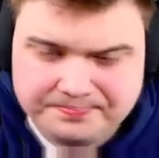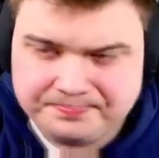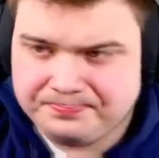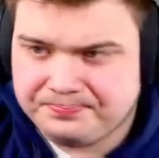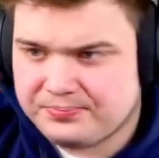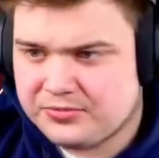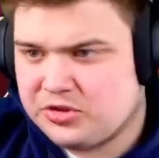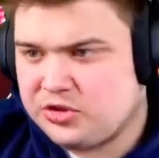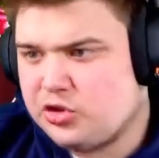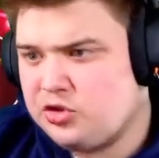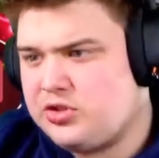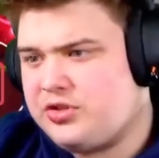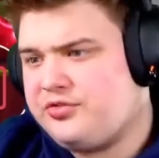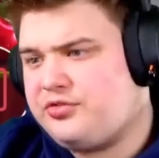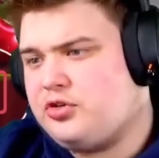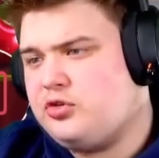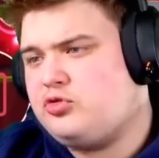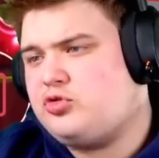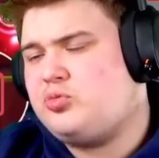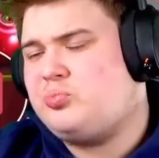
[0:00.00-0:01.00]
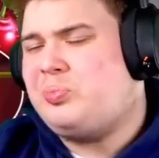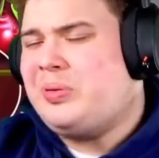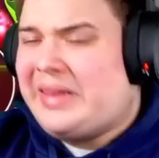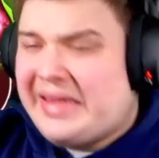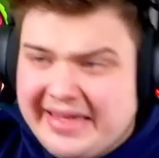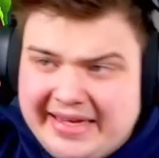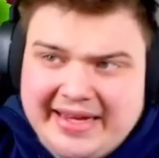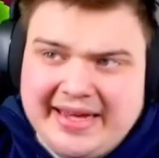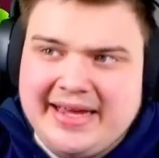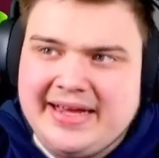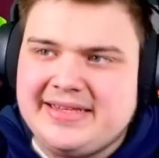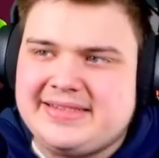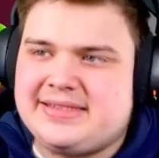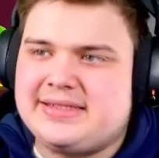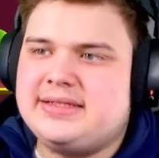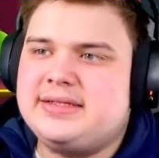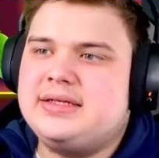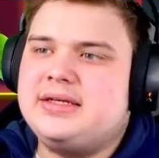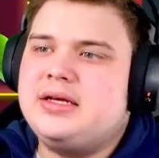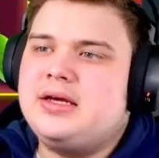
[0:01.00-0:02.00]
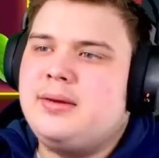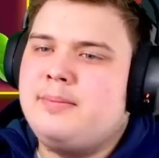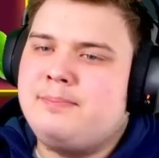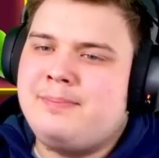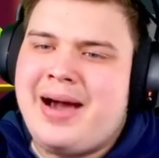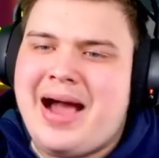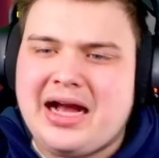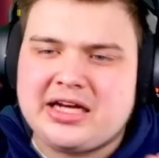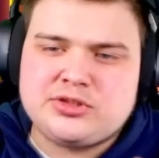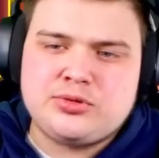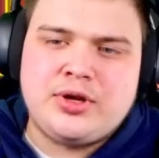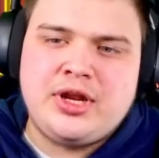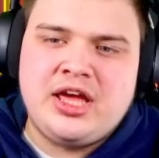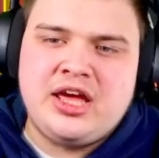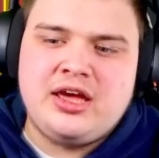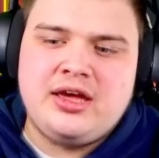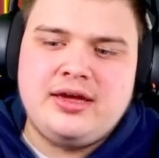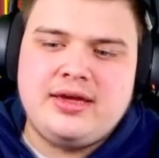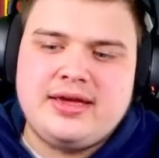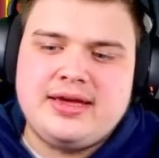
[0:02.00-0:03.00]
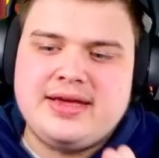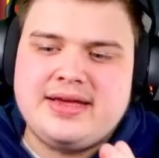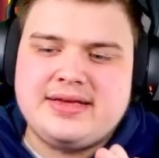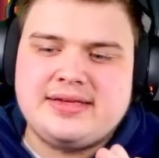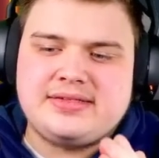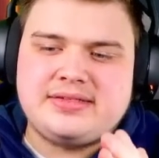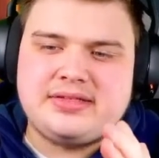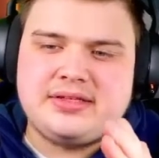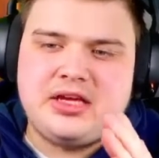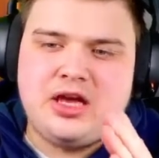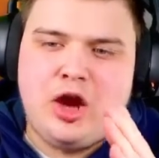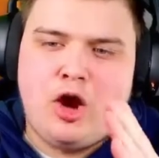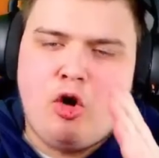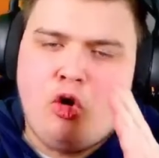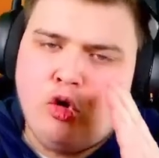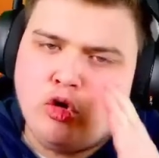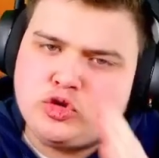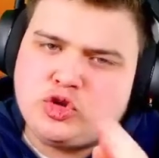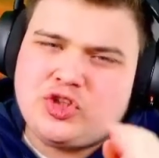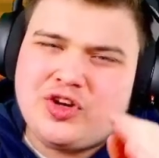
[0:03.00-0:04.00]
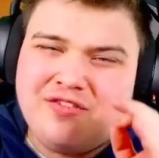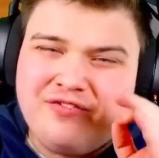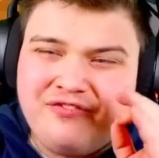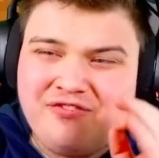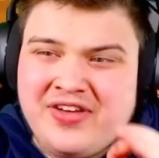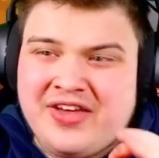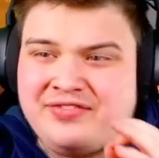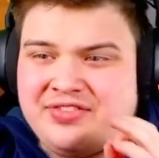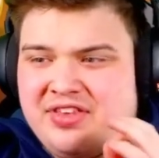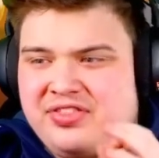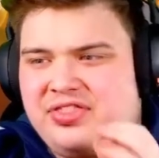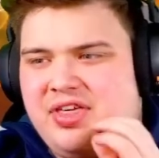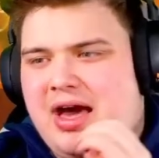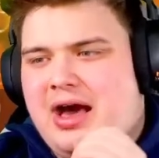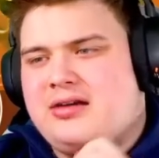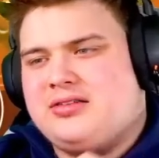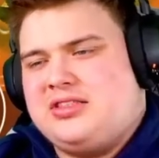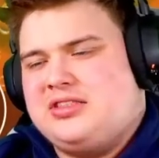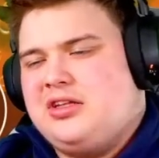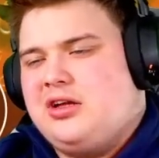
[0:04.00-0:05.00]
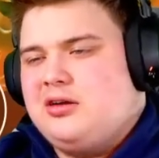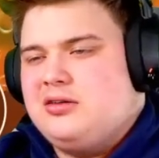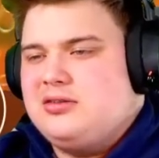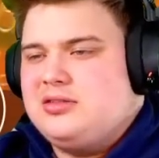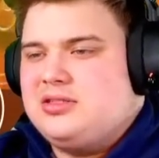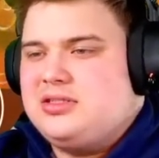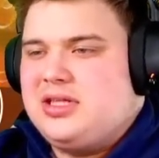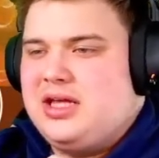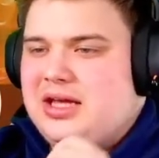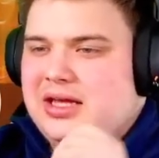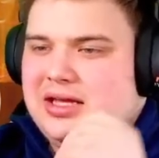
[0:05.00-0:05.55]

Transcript: Juicy fruits, please. Max one here is $150,000. Like,